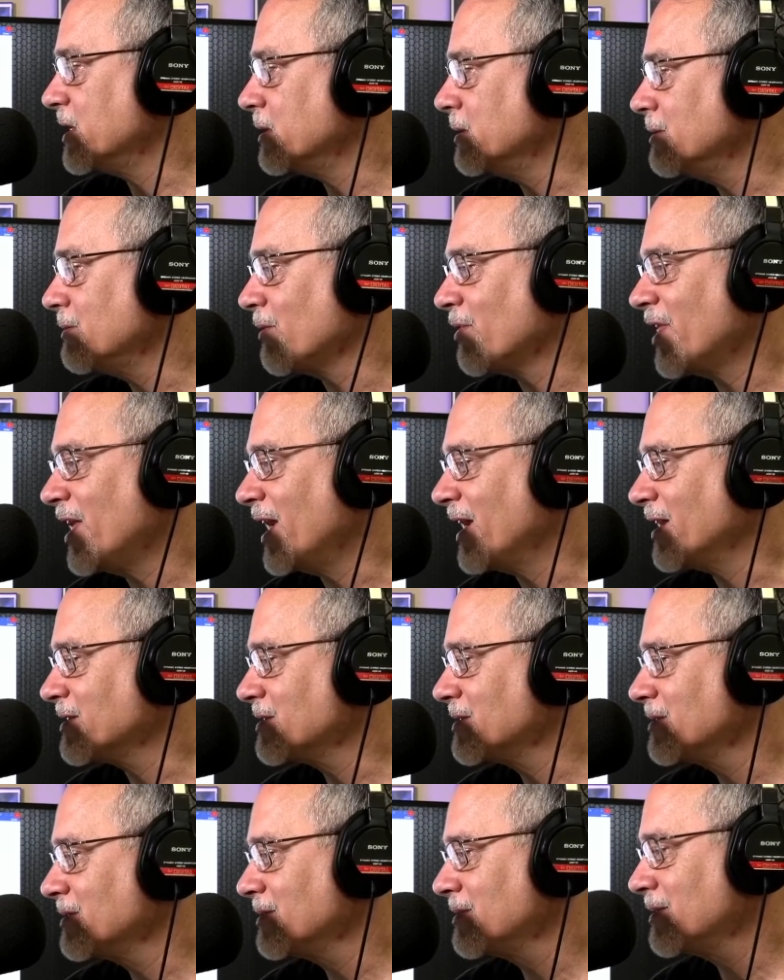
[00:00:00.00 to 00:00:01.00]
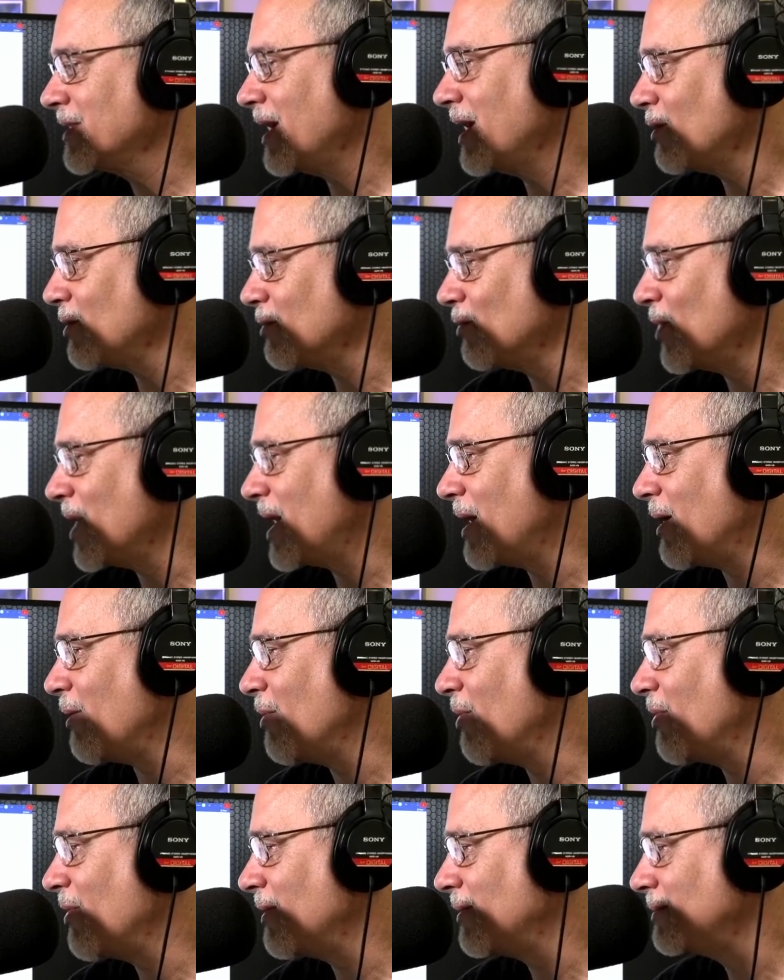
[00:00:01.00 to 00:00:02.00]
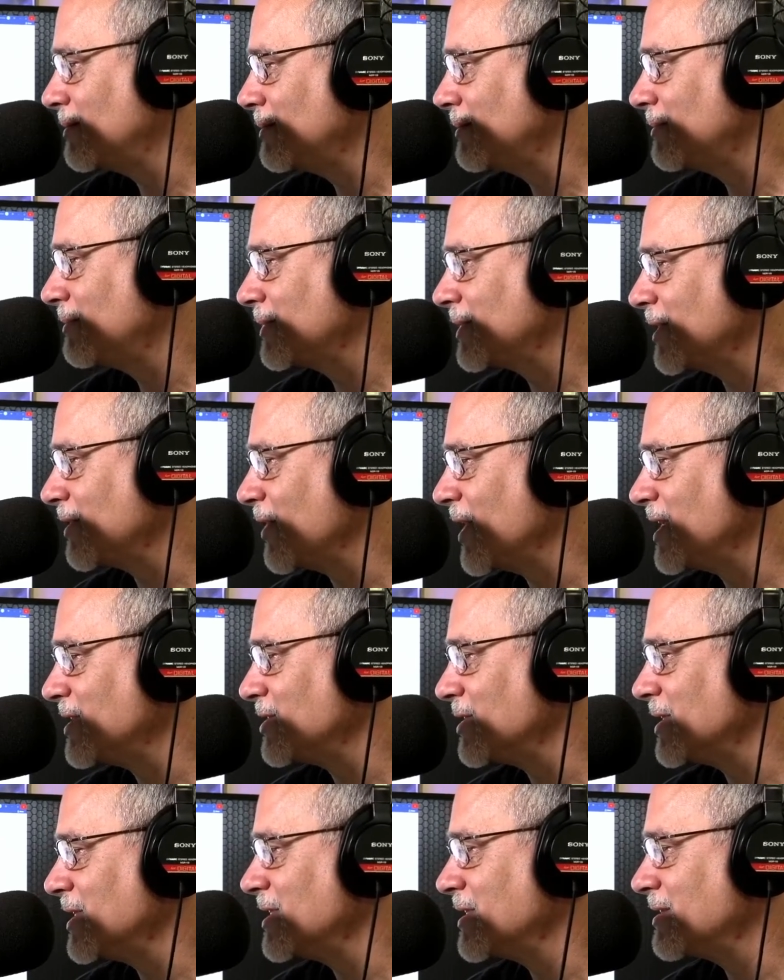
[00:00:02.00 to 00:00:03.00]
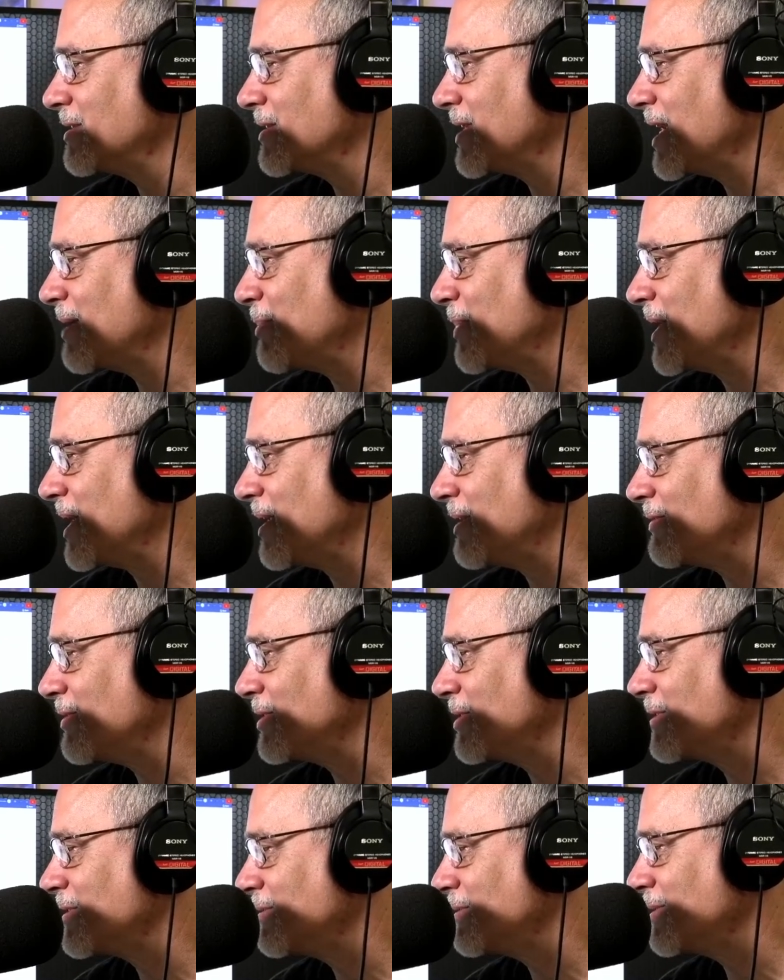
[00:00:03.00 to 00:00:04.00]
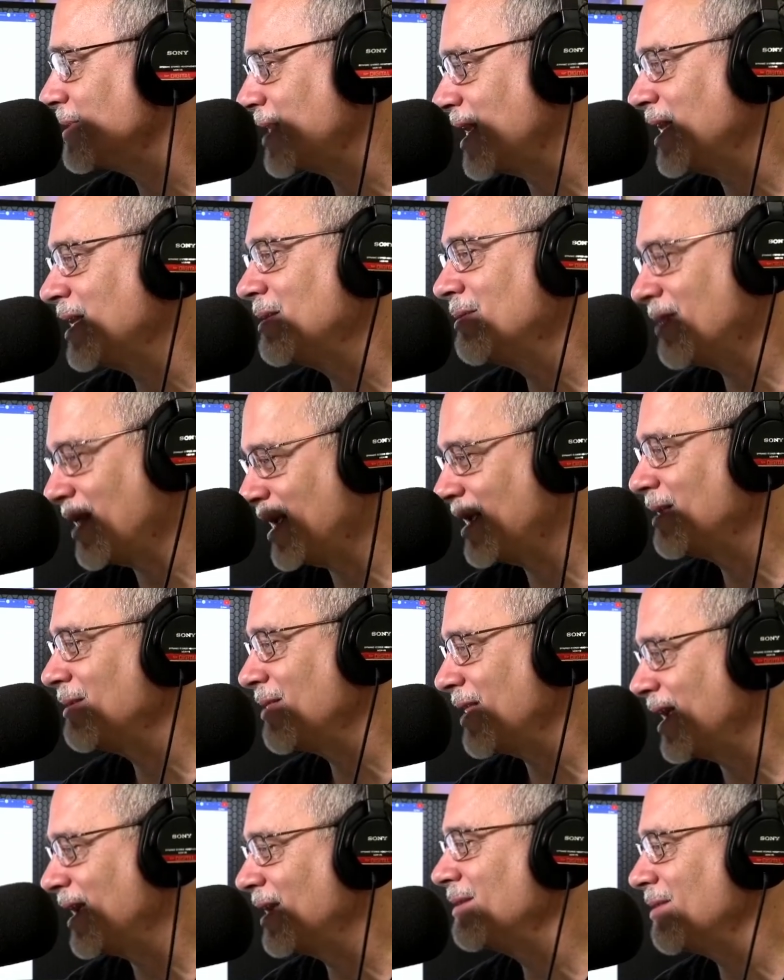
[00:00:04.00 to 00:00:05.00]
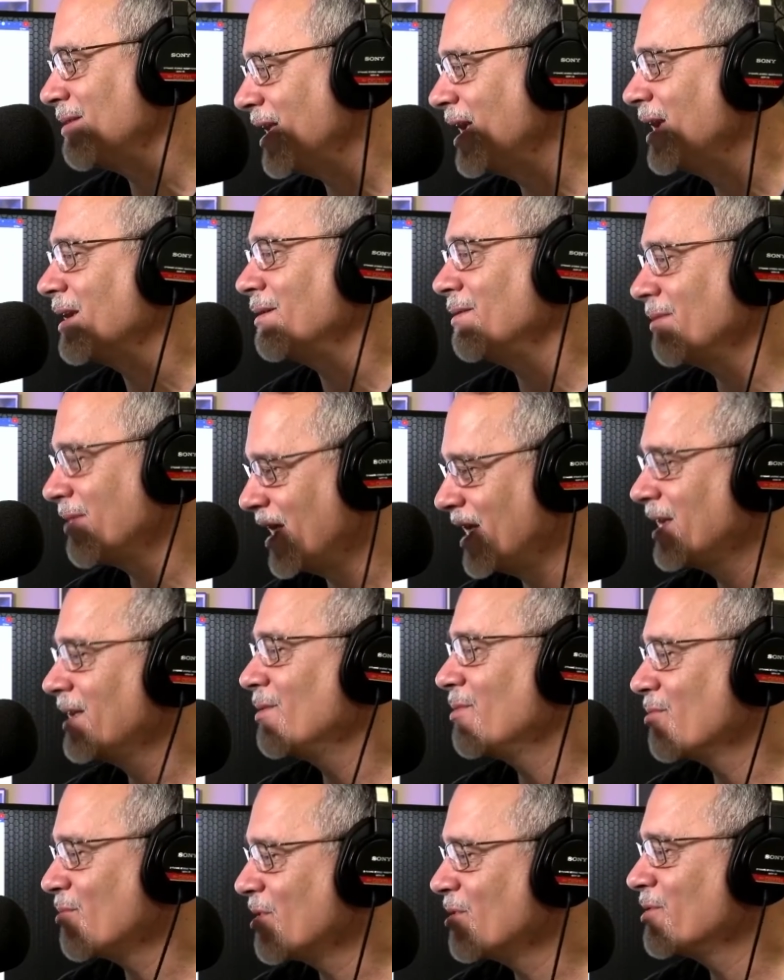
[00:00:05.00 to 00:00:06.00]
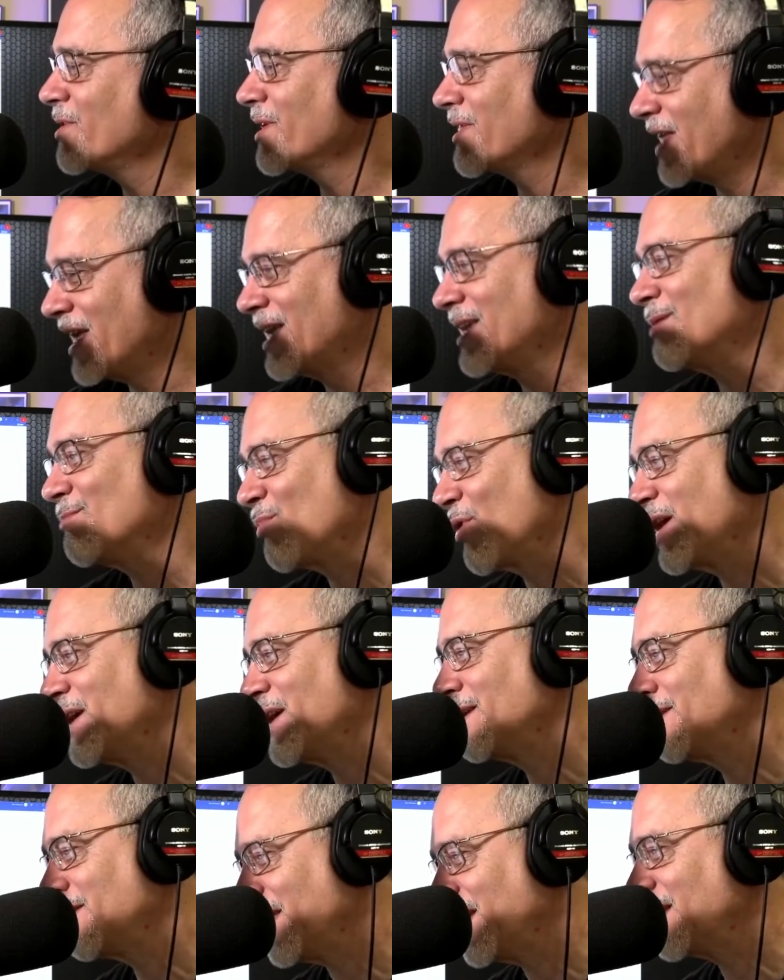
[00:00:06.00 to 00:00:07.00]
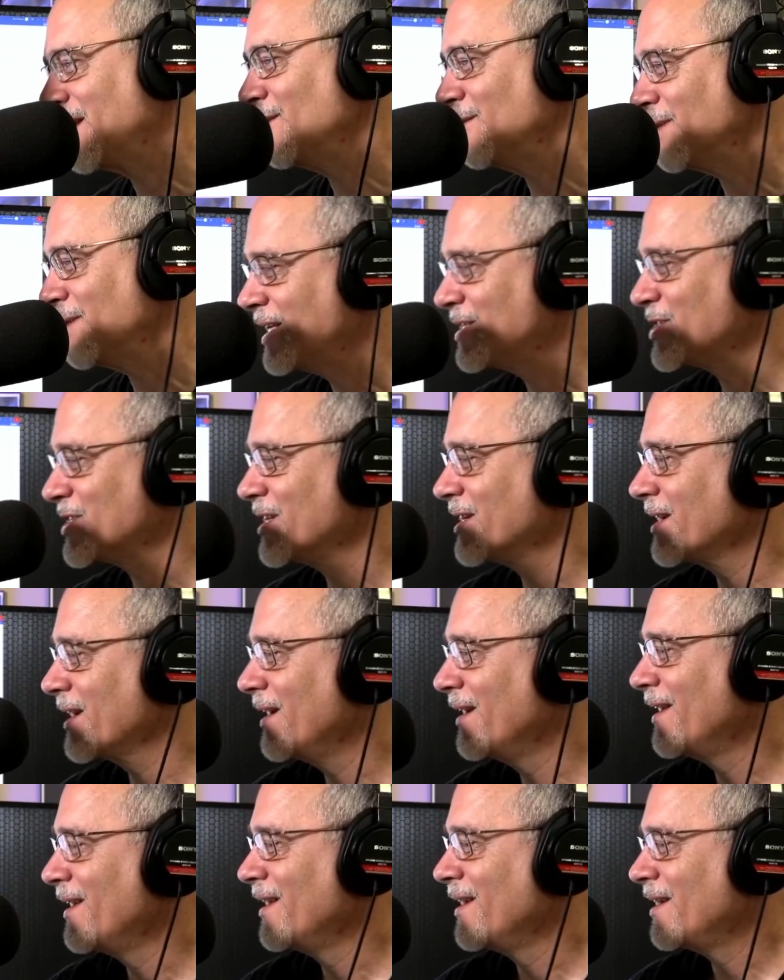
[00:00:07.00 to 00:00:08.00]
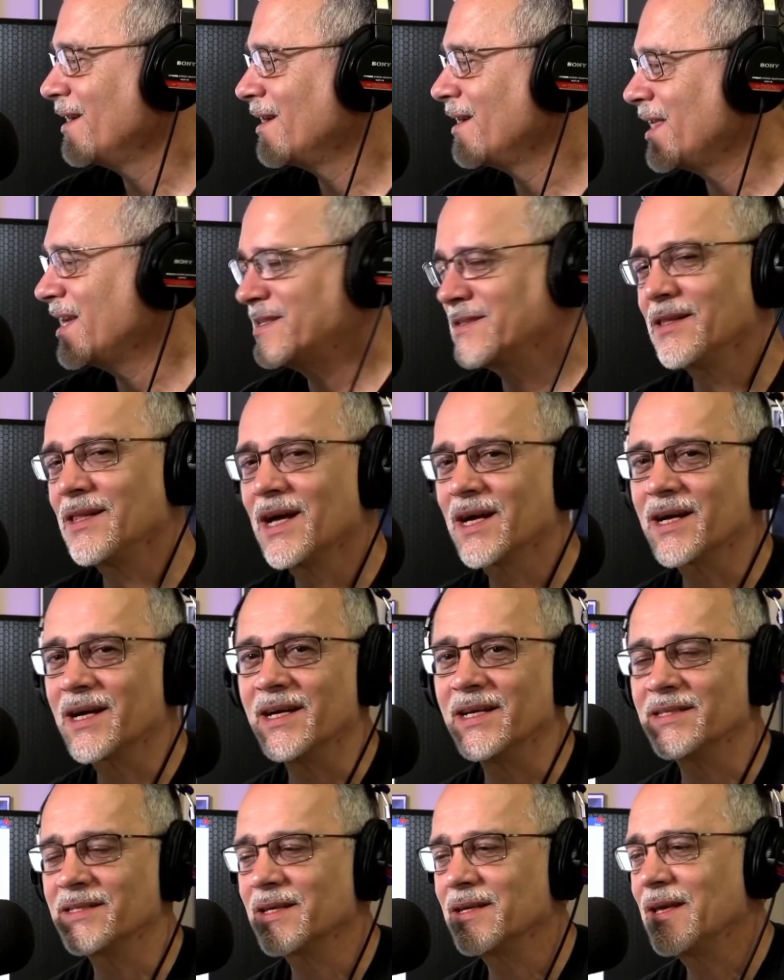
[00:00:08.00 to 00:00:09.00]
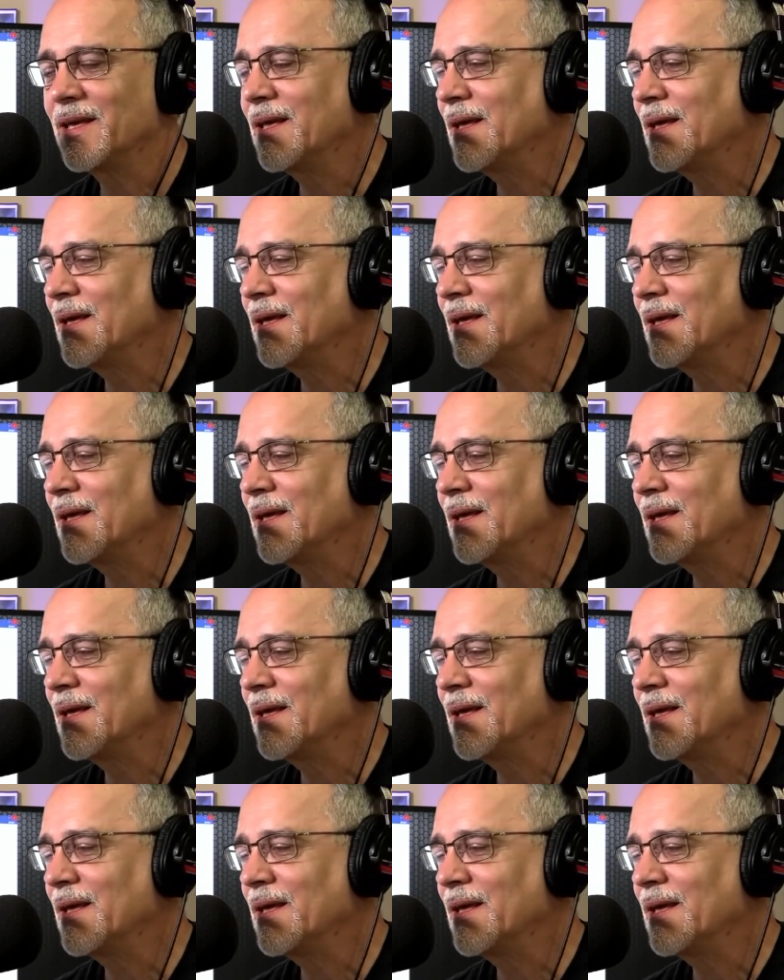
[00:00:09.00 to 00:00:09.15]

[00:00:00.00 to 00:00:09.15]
you. Oh, thanks. Oh, wow. Congratulations. Happy anniversary. Thank you, thank you, thank you, thank you. Thank you, Throwing. Thank you, Brandon. Thank you, Landshark. Thanks a lot, guys.